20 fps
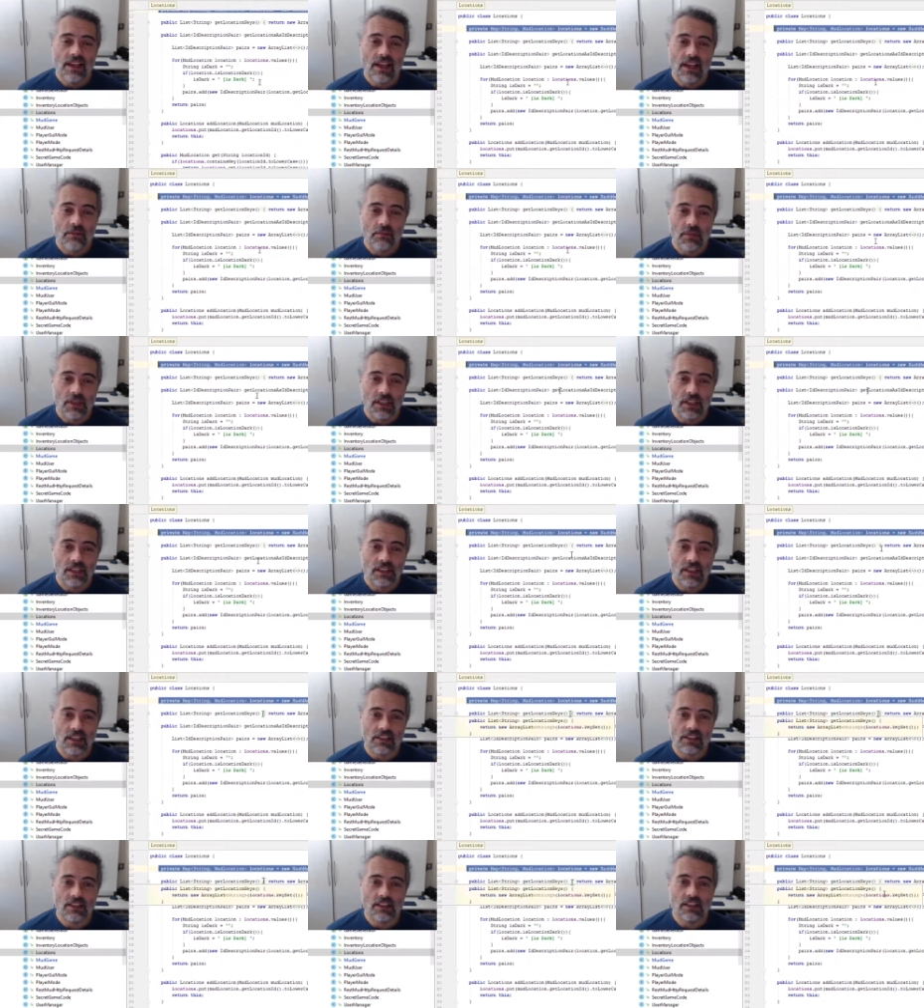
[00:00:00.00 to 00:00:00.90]
um,
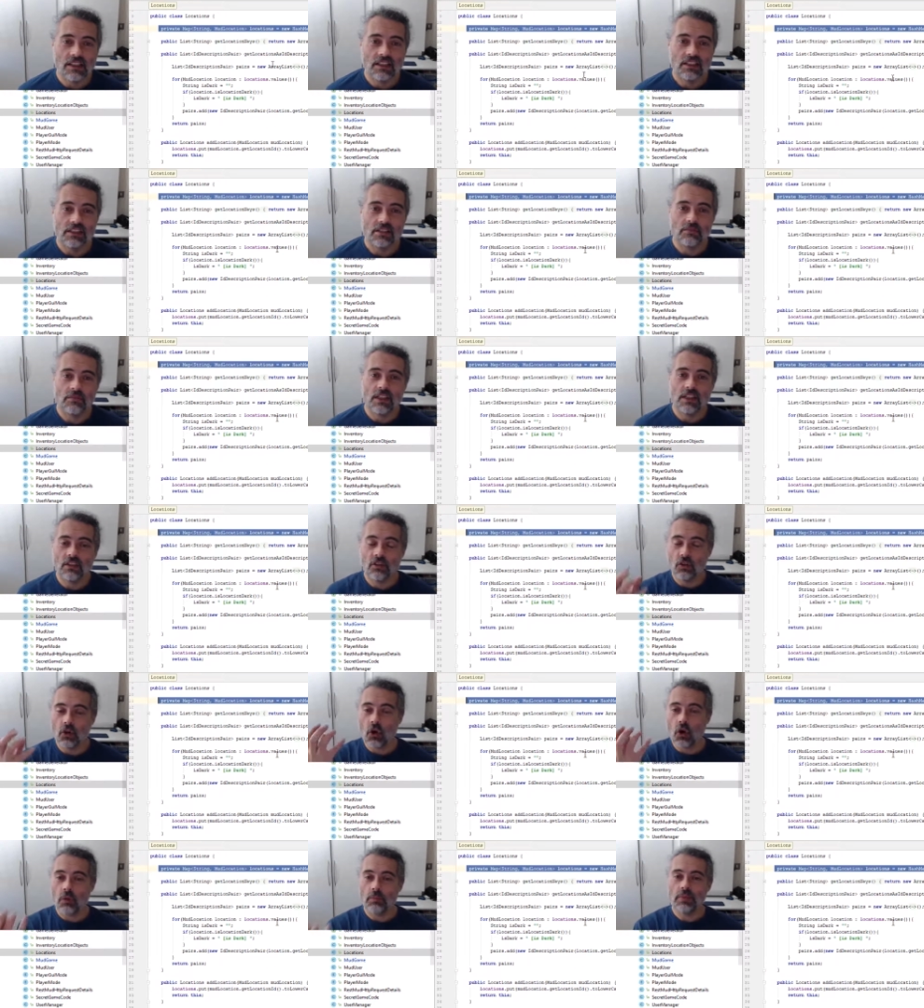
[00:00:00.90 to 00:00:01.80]
collection classes make
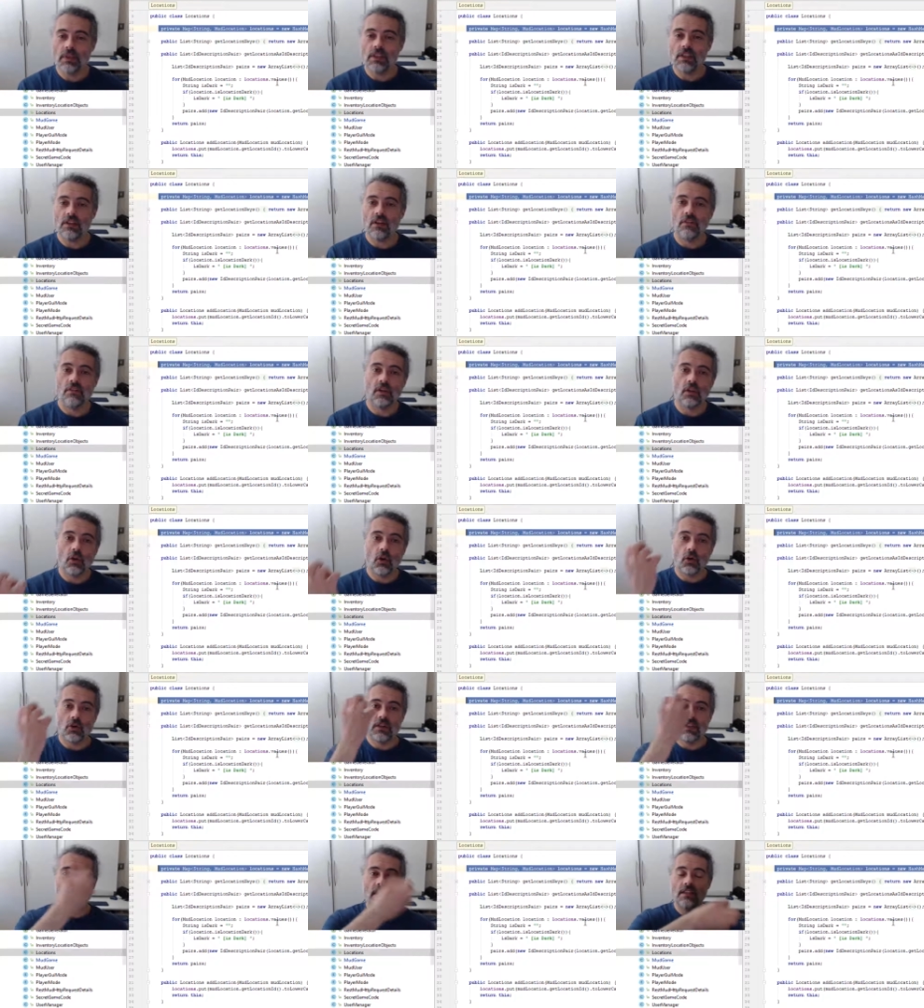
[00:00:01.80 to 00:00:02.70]
copy of the
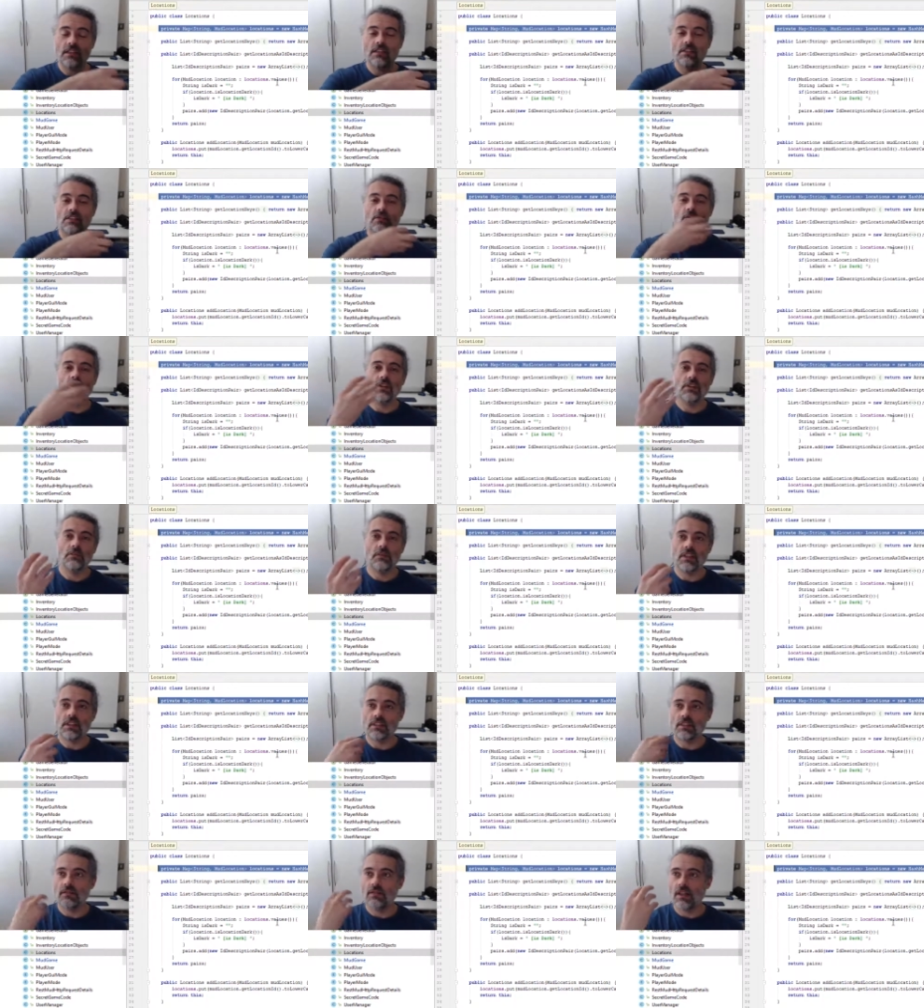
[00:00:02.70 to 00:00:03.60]
contents, which
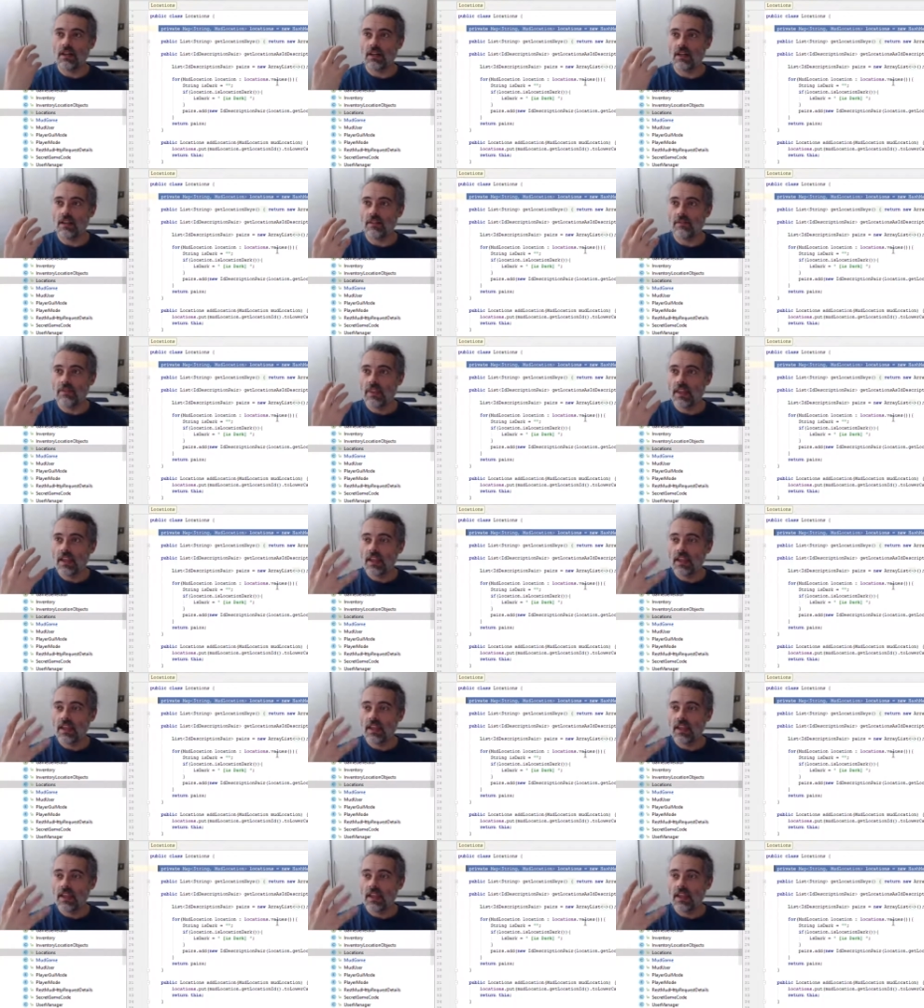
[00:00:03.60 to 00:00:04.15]
makes it very